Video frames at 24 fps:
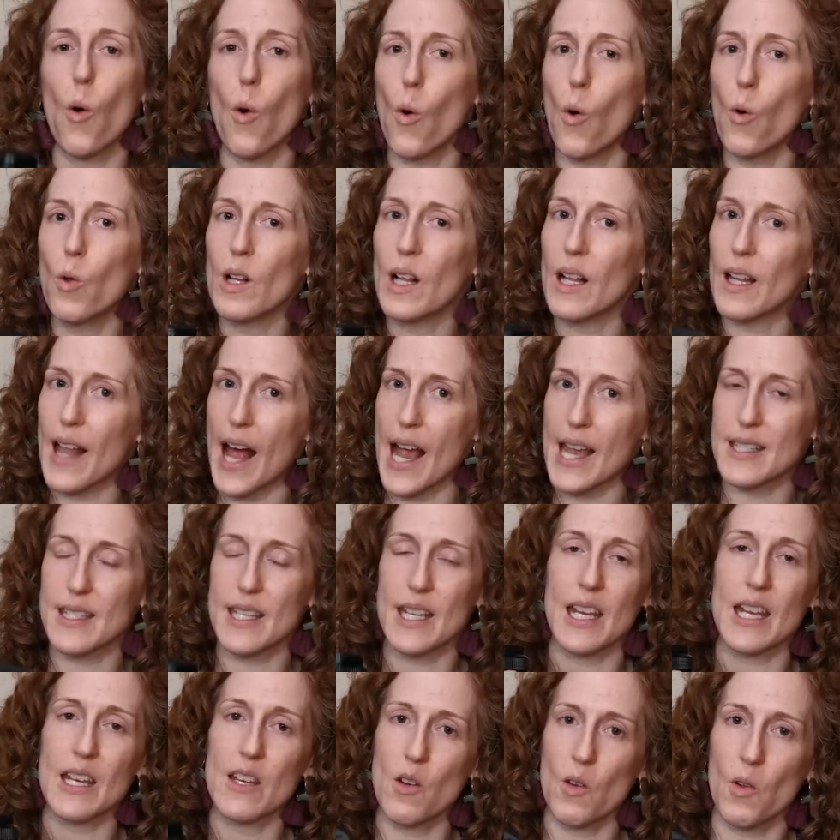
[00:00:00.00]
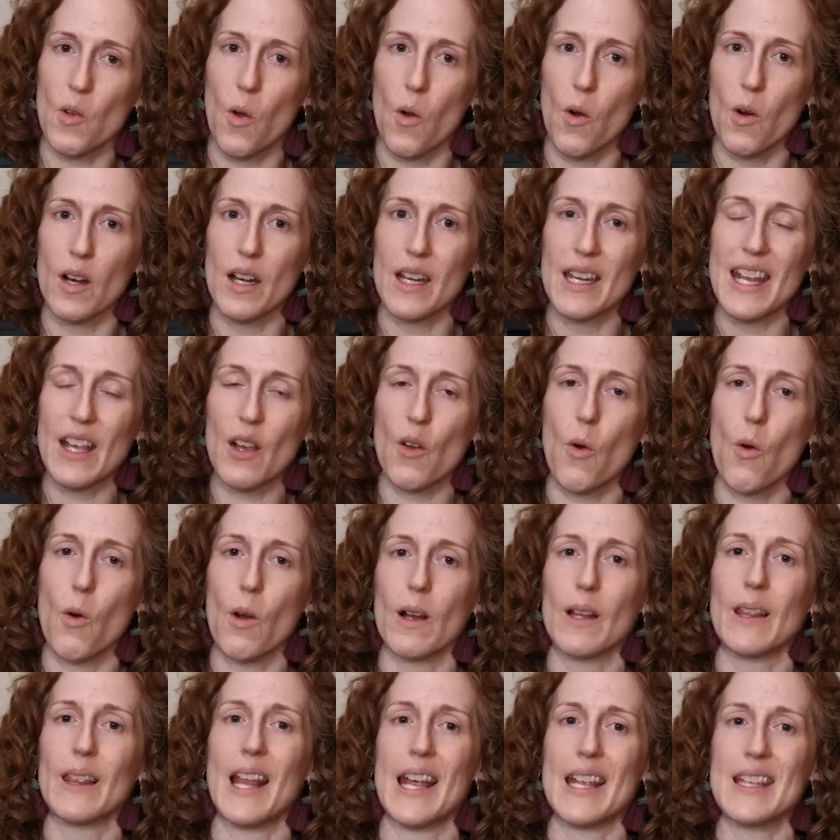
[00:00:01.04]
old classic
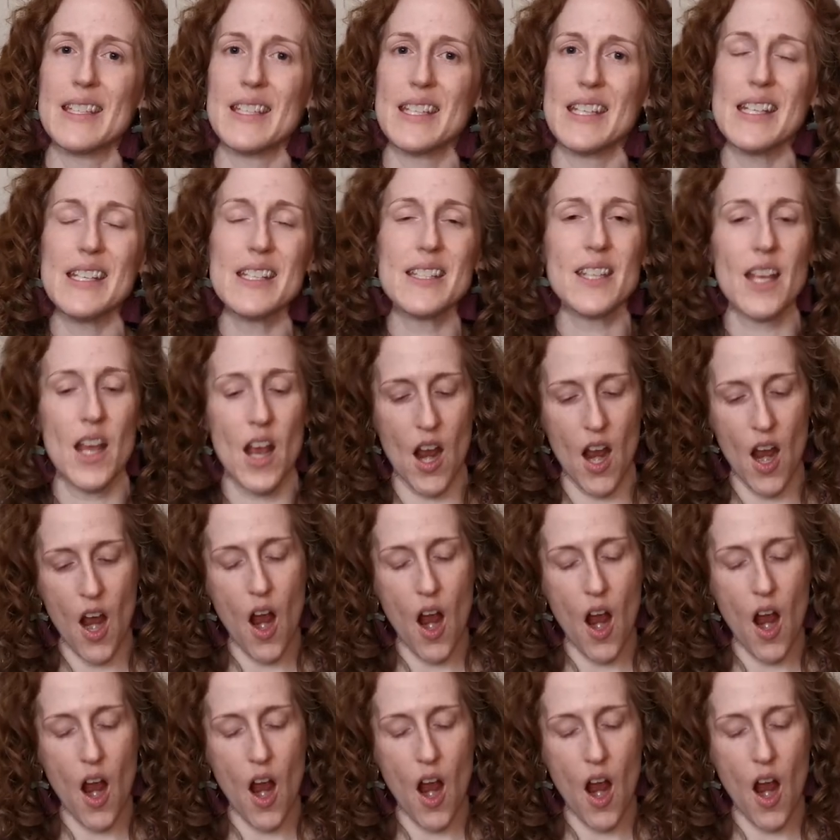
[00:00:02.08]
Nikkor lenses